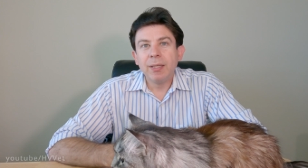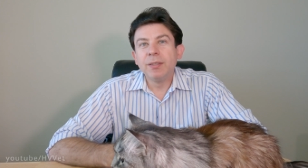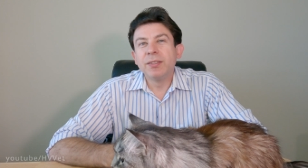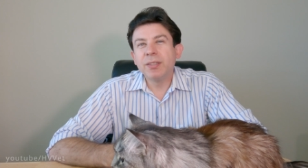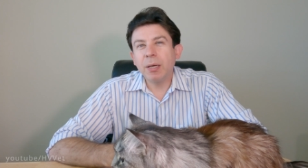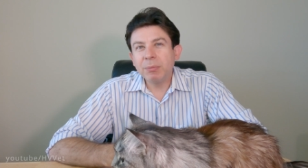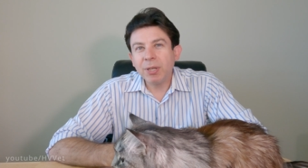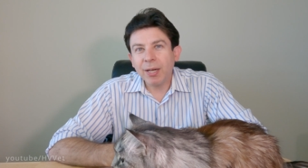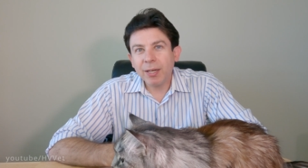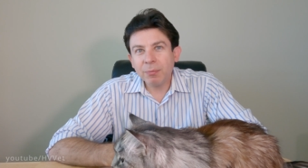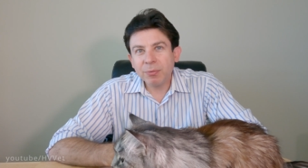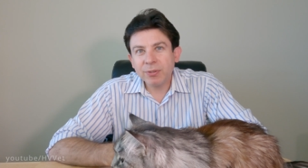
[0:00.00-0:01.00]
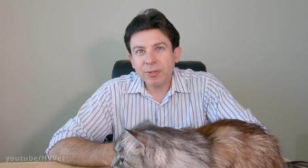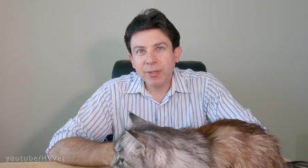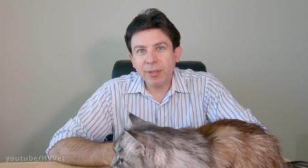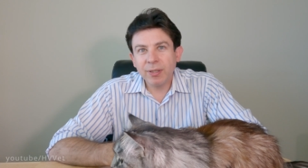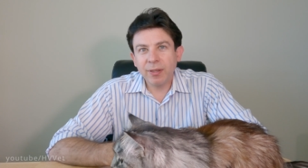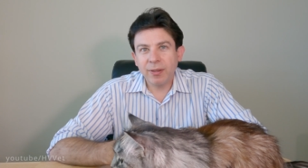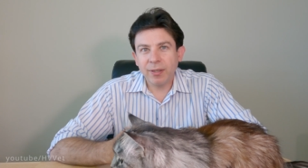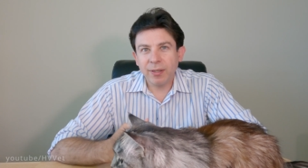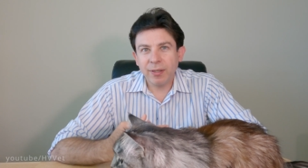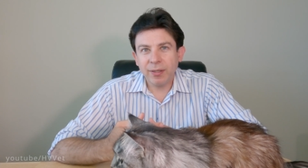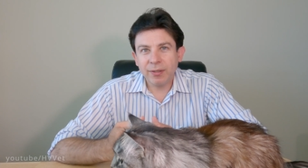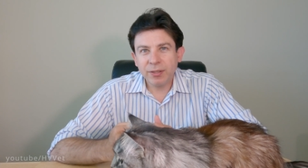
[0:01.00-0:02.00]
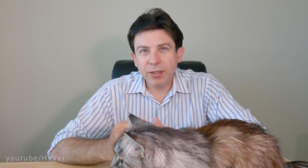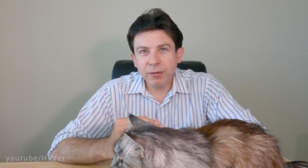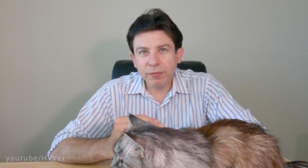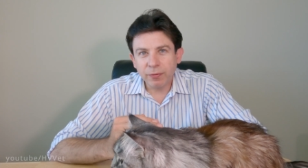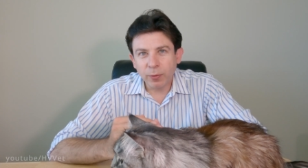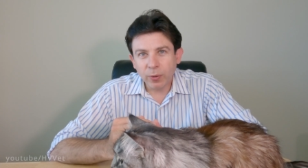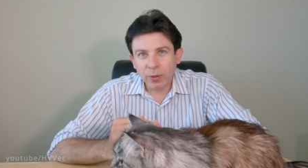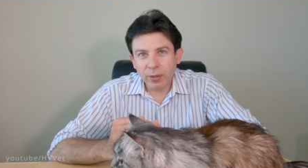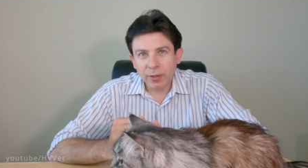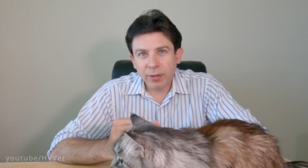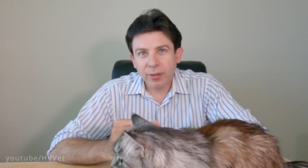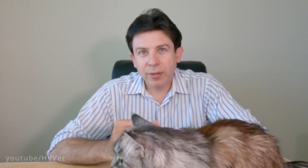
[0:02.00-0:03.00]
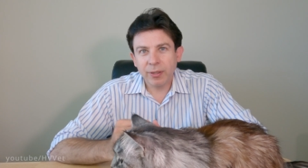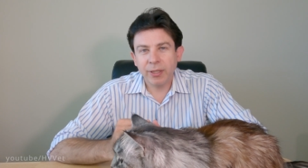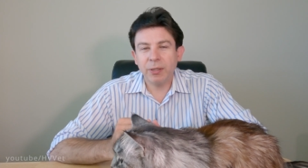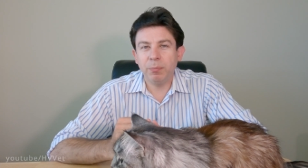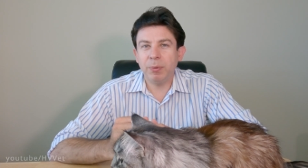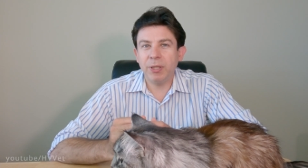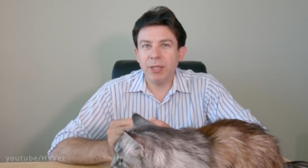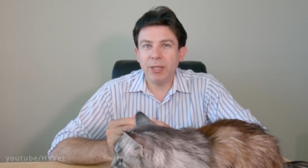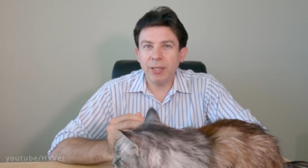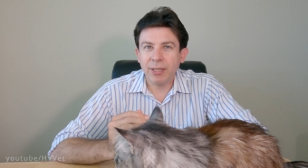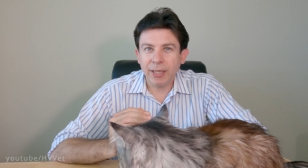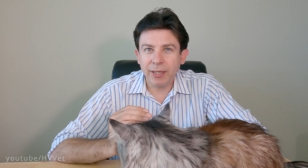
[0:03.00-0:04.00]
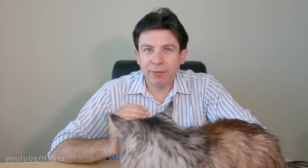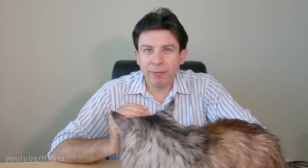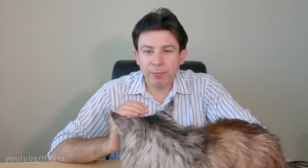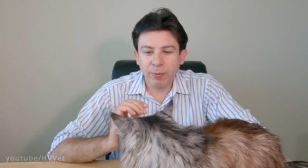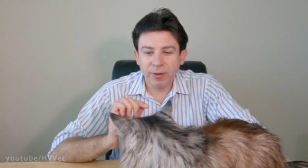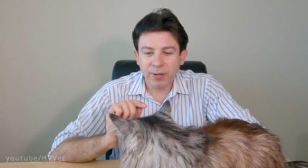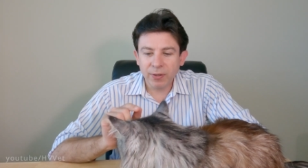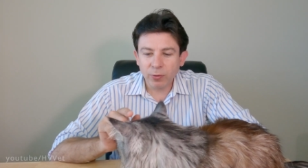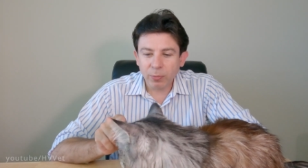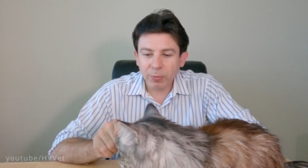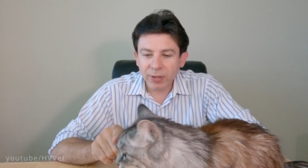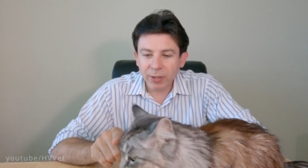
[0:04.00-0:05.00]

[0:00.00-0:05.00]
Sometimes the T four can be kind of within normal